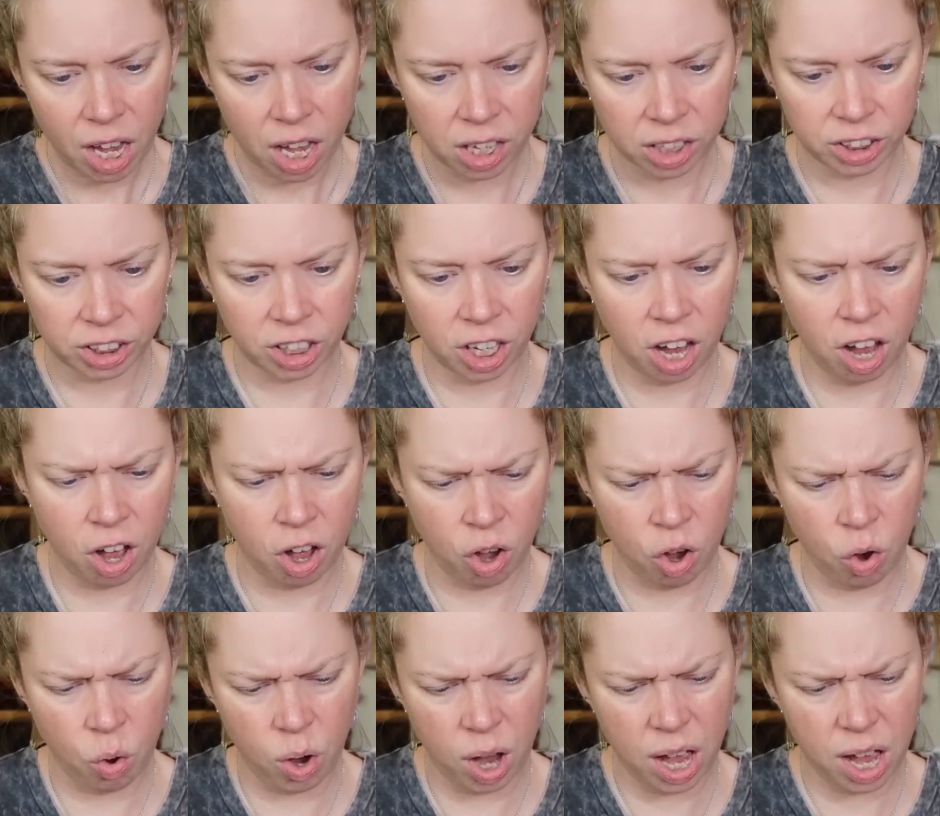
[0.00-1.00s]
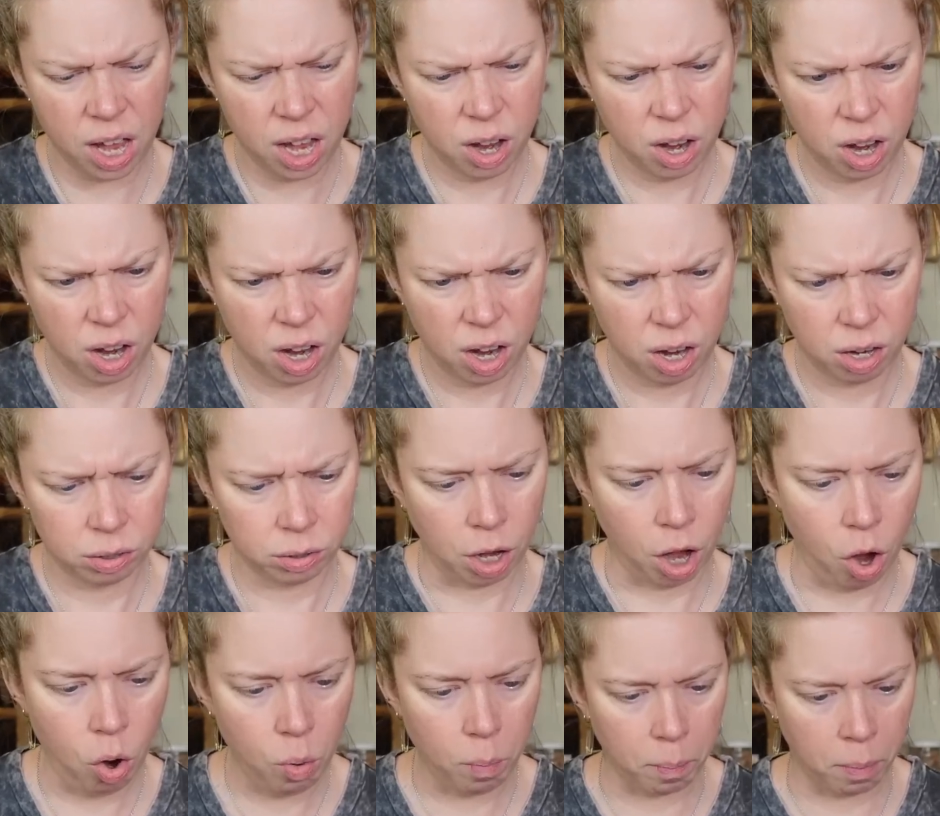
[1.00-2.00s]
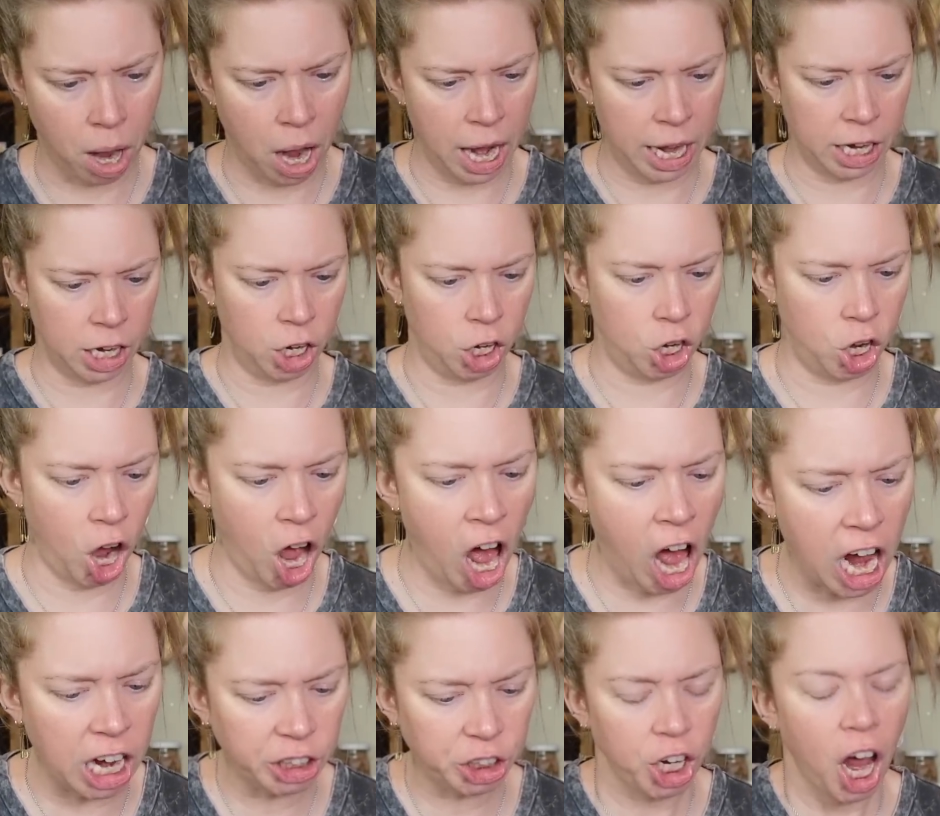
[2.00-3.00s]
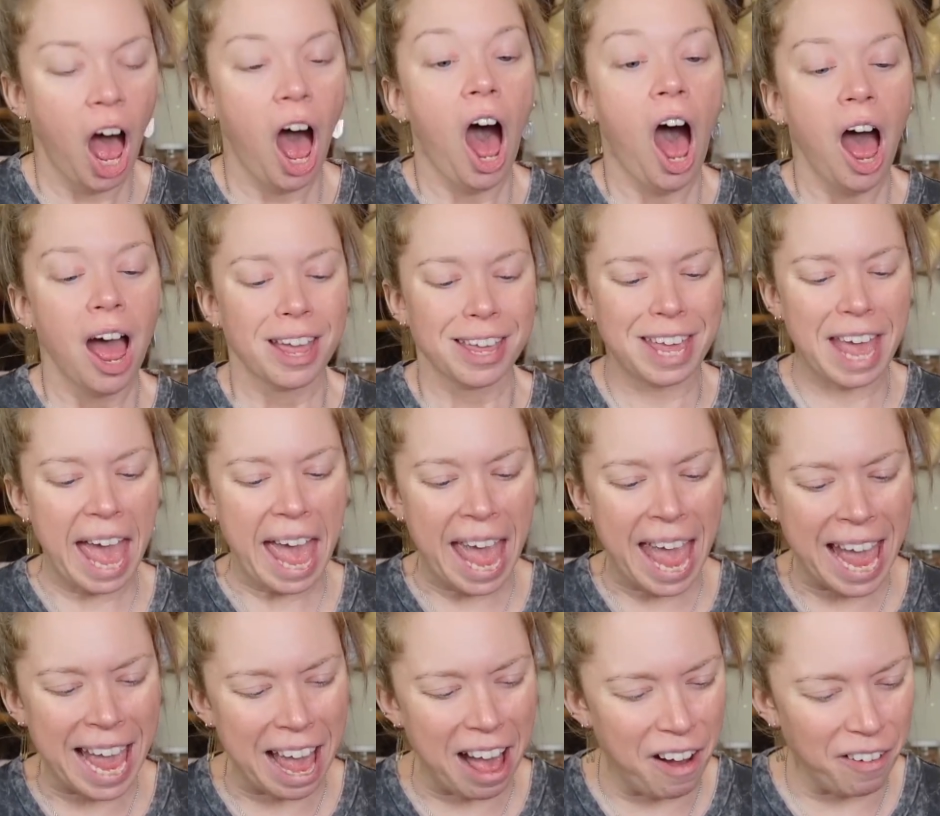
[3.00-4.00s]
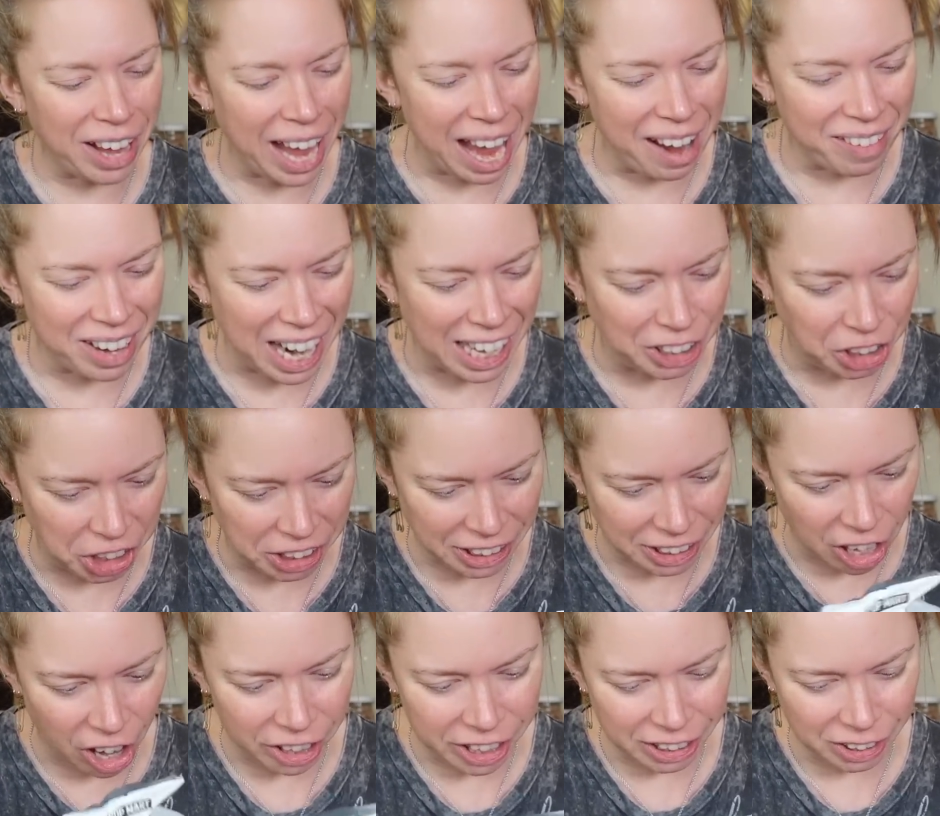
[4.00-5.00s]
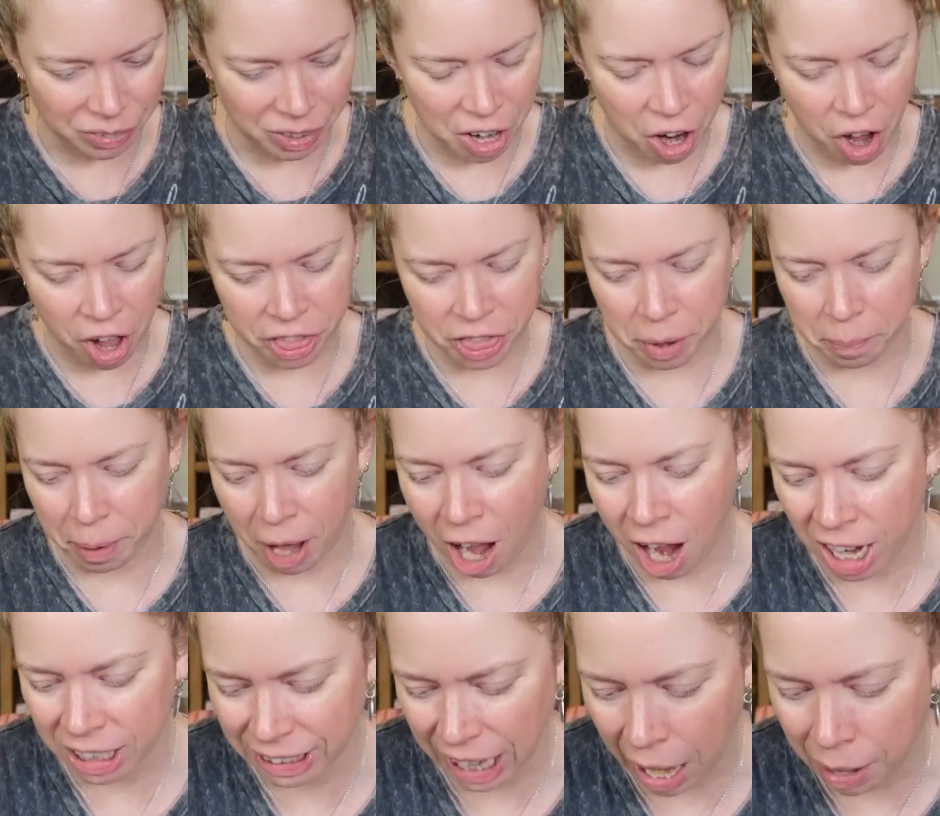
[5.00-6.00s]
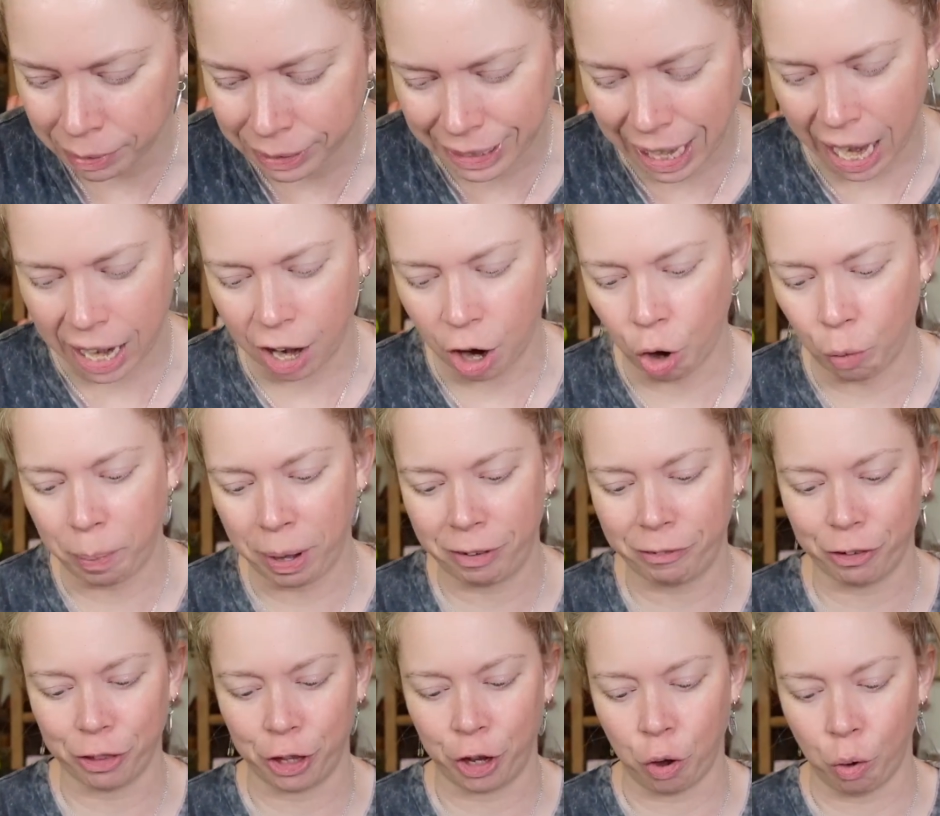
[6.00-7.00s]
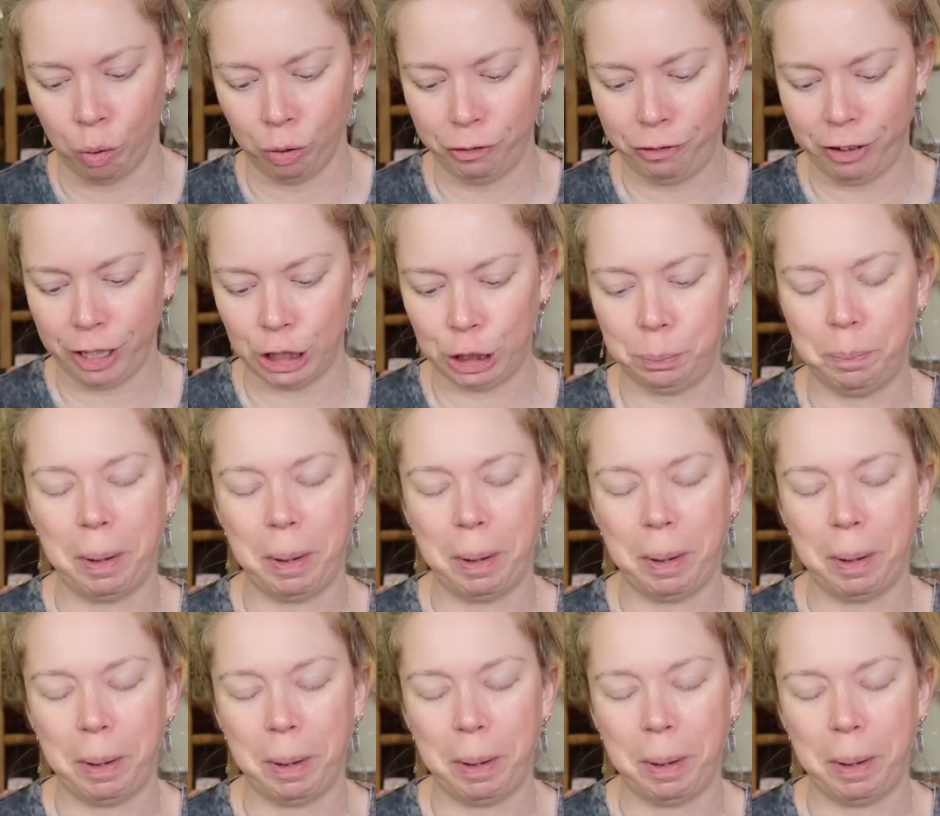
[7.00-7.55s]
So Oh my gosh. Yay. Okay, when I just saw this one on the box, I was kind of hoping for the goldfish